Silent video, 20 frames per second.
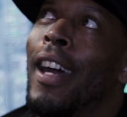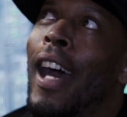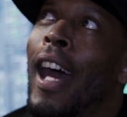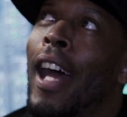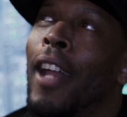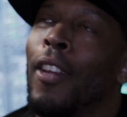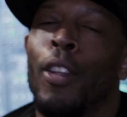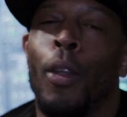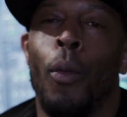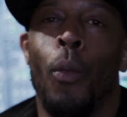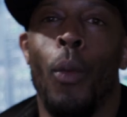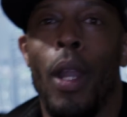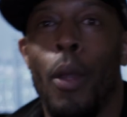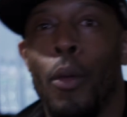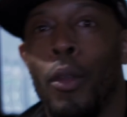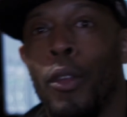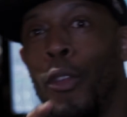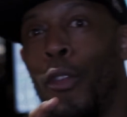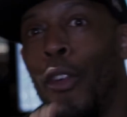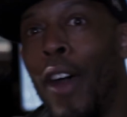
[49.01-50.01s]
actually, when I
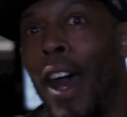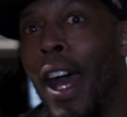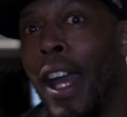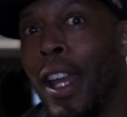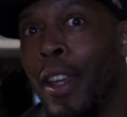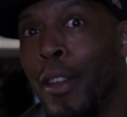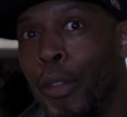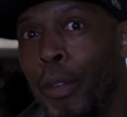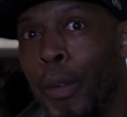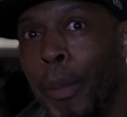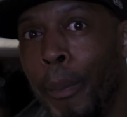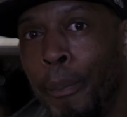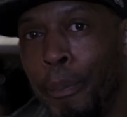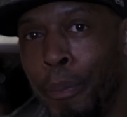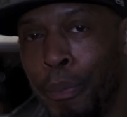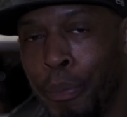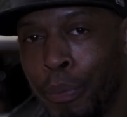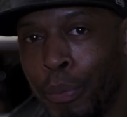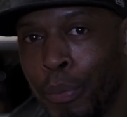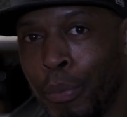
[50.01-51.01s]
was 5,
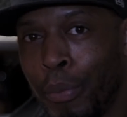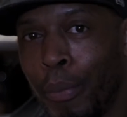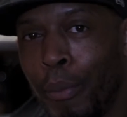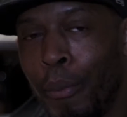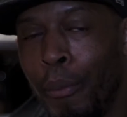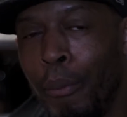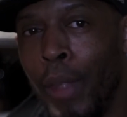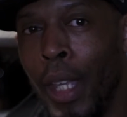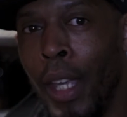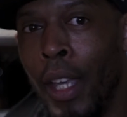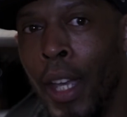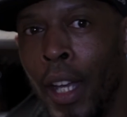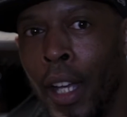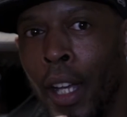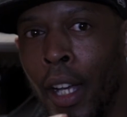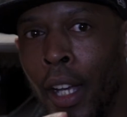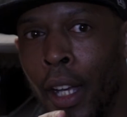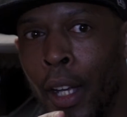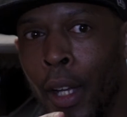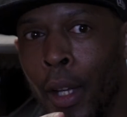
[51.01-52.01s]

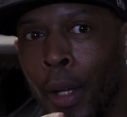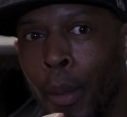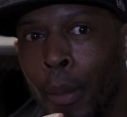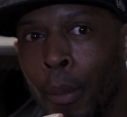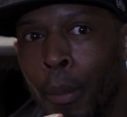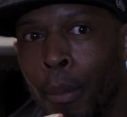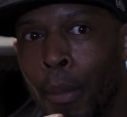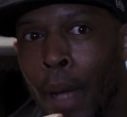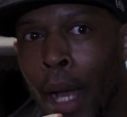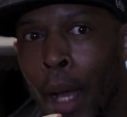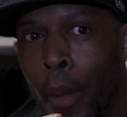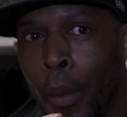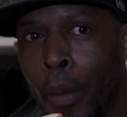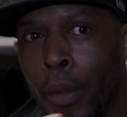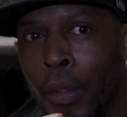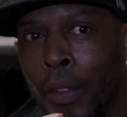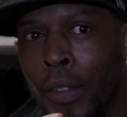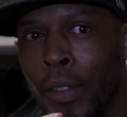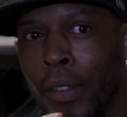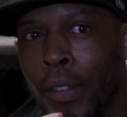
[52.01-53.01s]
I
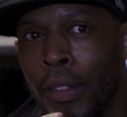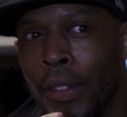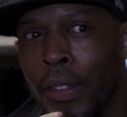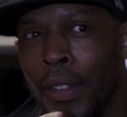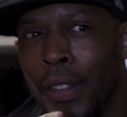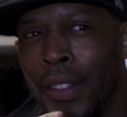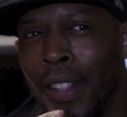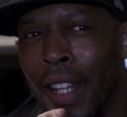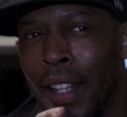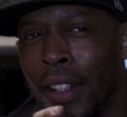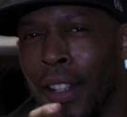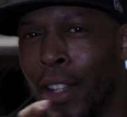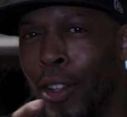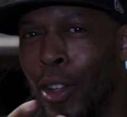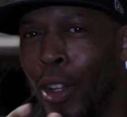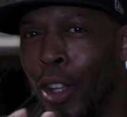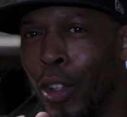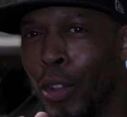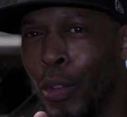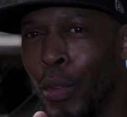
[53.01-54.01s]
was Santa
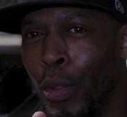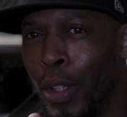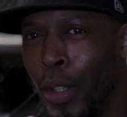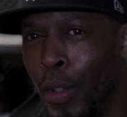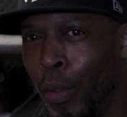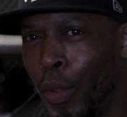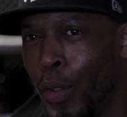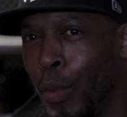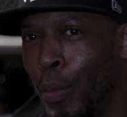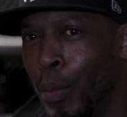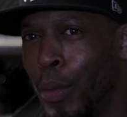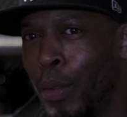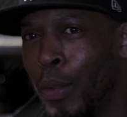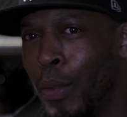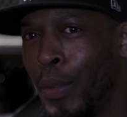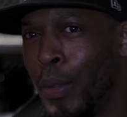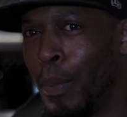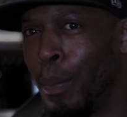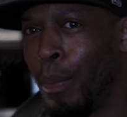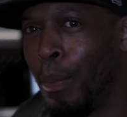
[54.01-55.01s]
Claus for the
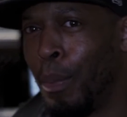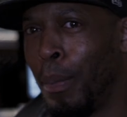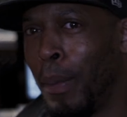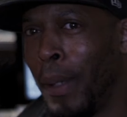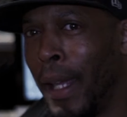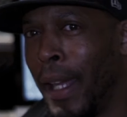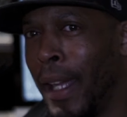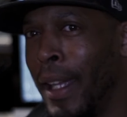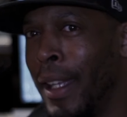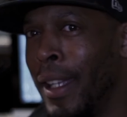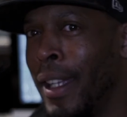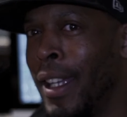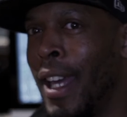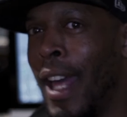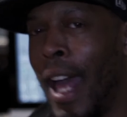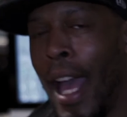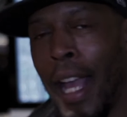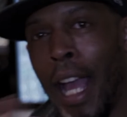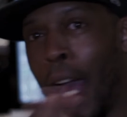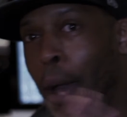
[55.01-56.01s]
Christmas play.
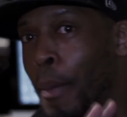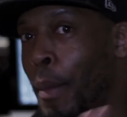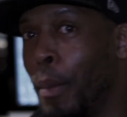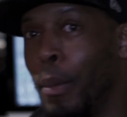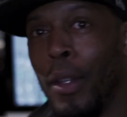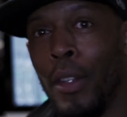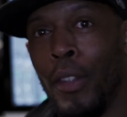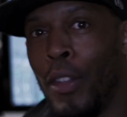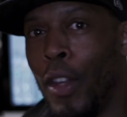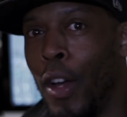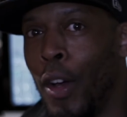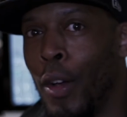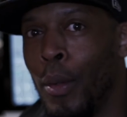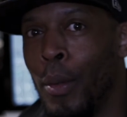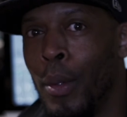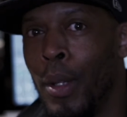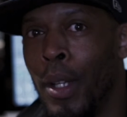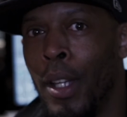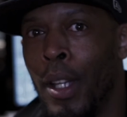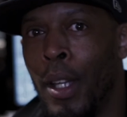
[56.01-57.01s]
I can't remember the
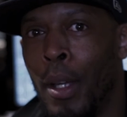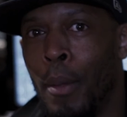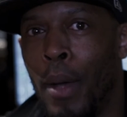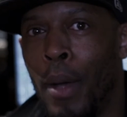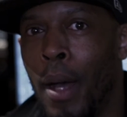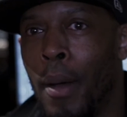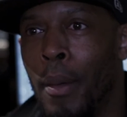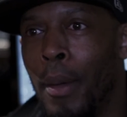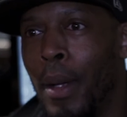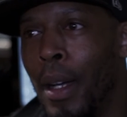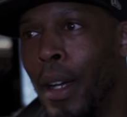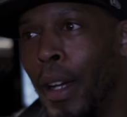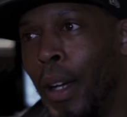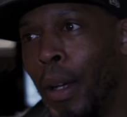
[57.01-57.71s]
song, but